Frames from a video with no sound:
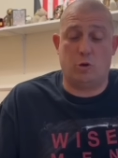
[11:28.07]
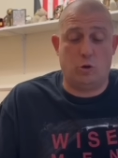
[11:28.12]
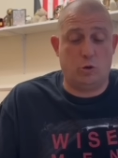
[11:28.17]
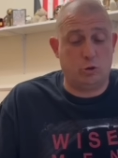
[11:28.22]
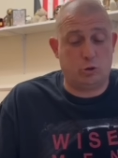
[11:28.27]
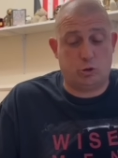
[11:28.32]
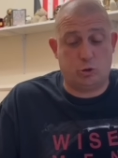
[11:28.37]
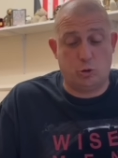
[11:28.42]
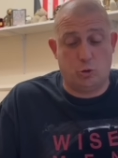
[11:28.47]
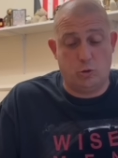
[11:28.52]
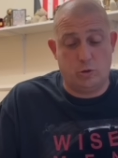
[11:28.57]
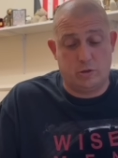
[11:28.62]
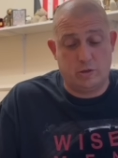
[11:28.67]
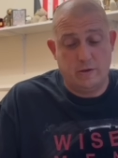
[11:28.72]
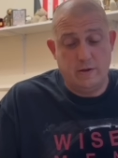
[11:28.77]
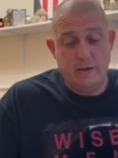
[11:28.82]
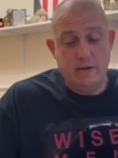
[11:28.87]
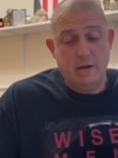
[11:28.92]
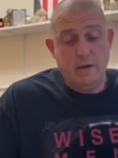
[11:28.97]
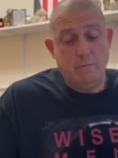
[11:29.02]
or sold
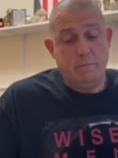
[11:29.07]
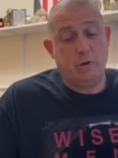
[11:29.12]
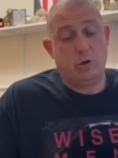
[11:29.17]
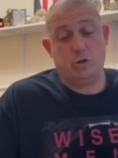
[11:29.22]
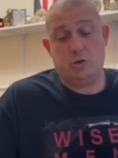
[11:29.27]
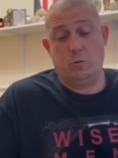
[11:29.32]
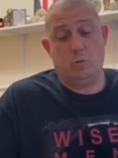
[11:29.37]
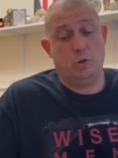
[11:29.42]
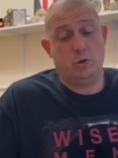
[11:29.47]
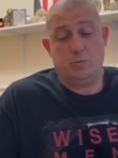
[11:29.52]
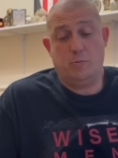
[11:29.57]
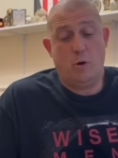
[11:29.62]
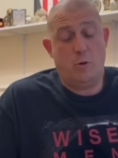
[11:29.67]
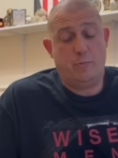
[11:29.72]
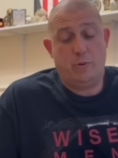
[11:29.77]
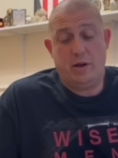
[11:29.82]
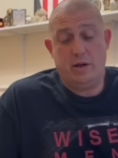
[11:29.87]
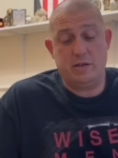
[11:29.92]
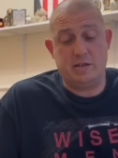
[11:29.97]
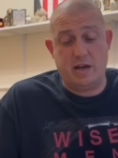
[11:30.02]
because he wants more
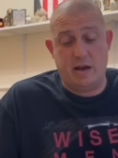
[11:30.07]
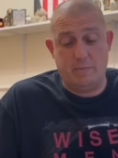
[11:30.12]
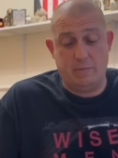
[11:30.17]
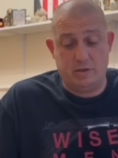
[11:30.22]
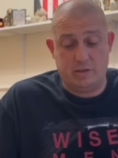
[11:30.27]
playing time.